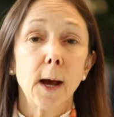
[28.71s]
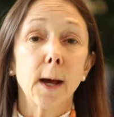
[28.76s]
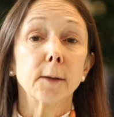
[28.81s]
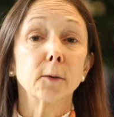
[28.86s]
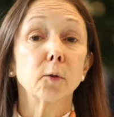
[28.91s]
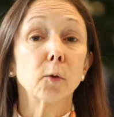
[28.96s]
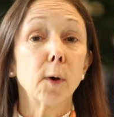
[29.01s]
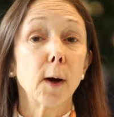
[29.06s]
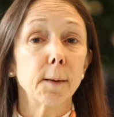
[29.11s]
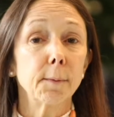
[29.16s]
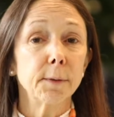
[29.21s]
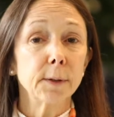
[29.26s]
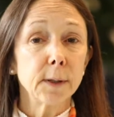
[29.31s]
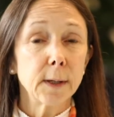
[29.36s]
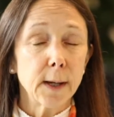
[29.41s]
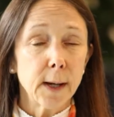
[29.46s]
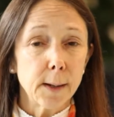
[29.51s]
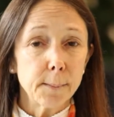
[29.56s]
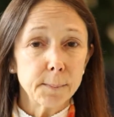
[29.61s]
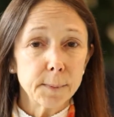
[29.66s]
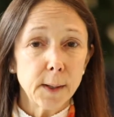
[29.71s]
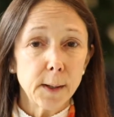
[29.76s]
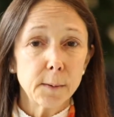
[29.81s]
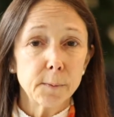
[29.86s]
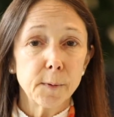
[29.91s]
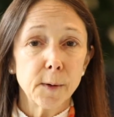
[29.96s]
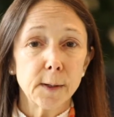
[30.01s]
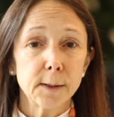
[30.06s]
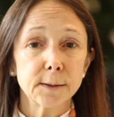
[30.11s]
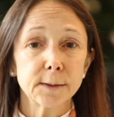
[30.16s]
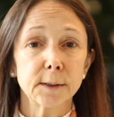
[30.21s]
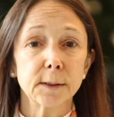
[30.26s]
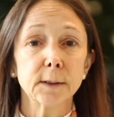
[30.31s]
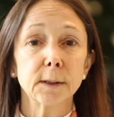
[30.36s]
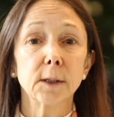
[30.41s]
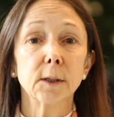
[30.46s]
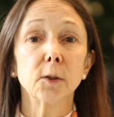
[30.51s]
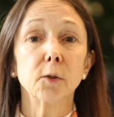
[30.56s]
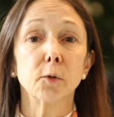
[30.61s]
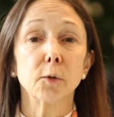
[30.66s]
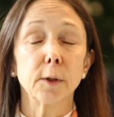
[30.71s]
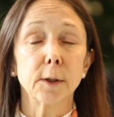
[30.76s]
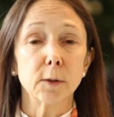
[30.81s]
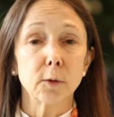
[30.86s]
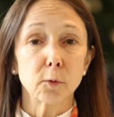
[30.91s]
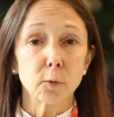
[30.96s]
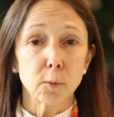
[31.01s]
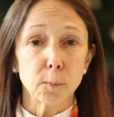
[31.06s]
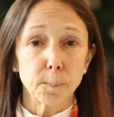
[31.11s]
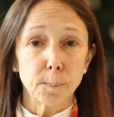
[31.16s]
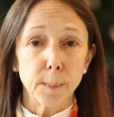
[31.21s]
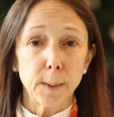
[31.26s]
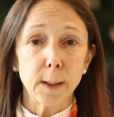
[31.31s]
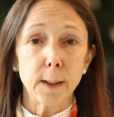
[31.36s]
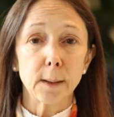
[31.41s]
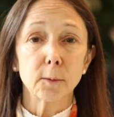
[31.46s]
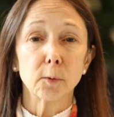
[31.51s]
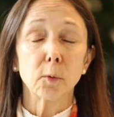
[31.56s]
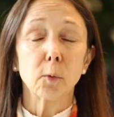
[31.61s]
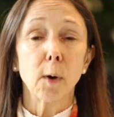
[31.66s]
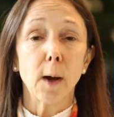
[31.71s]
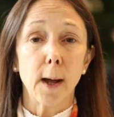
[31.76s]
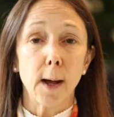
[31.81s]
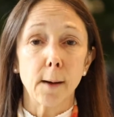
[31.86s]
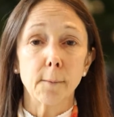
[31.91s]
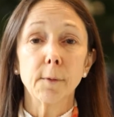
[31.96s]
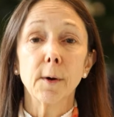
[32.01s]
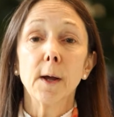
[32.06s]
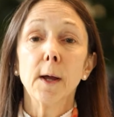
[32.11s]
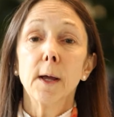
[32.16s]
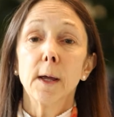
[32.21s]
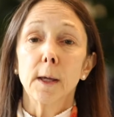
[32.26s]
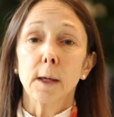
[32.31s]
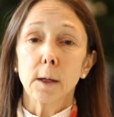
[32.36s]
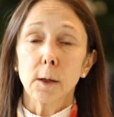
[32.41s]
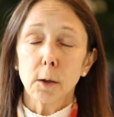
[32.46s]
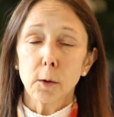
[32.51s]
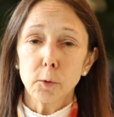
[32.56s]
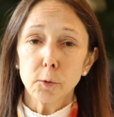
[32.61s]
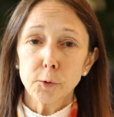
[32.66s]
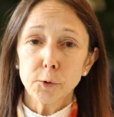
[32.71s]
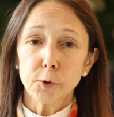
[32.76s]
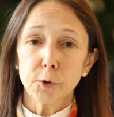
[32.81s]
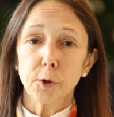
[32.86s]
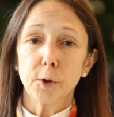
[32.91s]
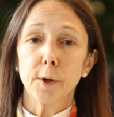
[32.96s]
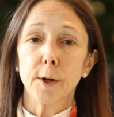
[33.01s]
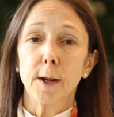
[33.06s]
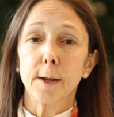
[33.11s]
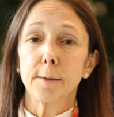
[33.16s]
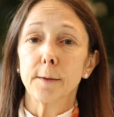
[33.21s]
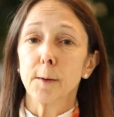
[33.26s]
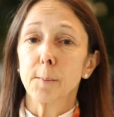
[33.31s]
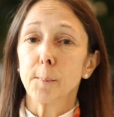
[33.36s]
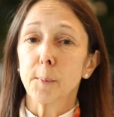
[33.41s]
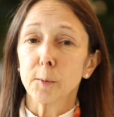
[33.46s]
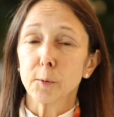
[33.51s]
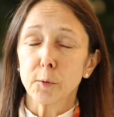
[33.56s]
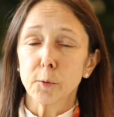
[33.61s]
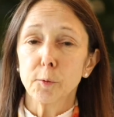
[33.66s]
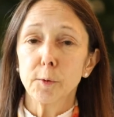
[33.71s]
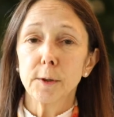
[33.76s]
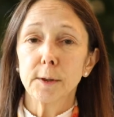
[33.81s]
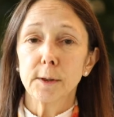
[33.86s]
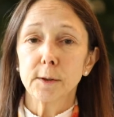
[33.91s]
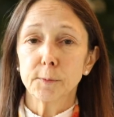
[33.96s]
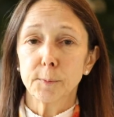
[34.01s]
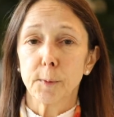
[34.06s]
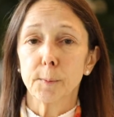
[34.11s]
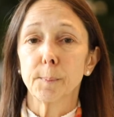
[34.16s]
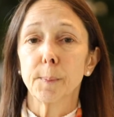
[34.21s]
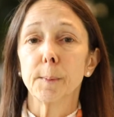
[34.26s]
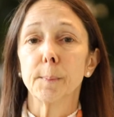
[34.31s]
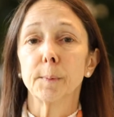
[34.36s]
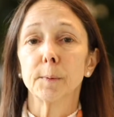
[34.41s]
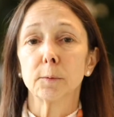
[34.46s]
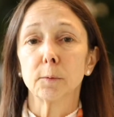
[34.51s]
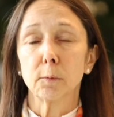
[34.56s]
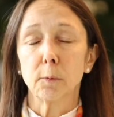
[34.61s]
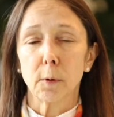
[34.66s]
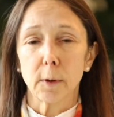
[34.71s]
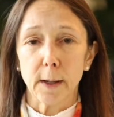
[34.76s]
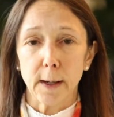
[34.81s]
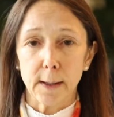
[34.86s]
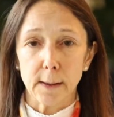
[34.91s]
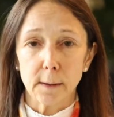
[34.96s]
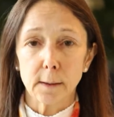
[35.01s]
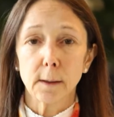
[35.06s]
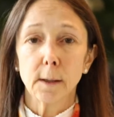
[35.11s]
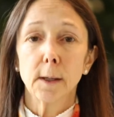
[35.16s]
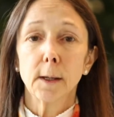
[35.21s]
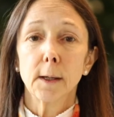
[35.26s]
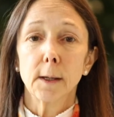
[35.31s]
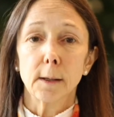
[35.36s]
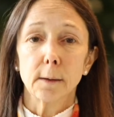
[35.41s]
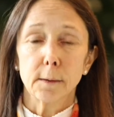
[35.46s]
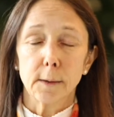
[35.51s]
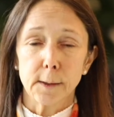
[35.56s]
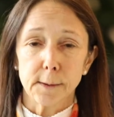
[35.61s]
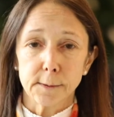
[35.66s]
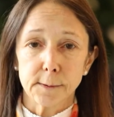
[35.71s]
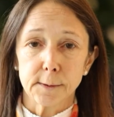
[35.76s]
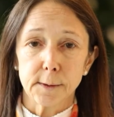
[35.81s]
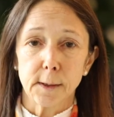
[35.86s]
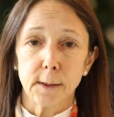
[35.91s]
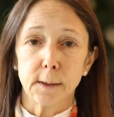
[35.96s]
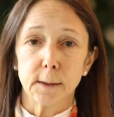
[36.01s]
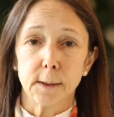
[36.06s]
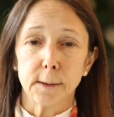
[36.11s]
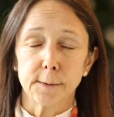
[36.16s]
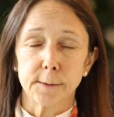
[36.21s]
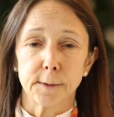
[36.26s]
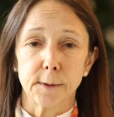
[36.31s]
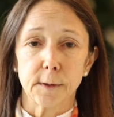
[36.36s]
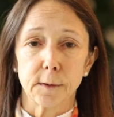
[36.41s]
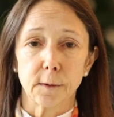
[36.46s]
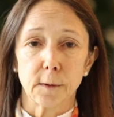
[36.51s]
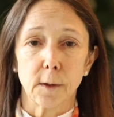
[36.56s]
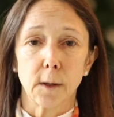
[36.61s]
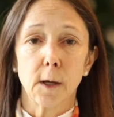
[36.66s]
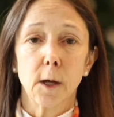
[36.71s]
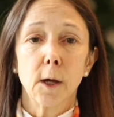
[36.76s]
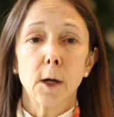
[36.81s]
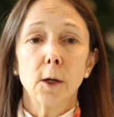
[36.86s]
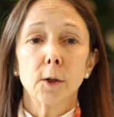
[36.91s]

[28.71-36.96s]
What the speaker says: And to have income diversity, you need to have inclusion and the opportunities for people to locate in the city.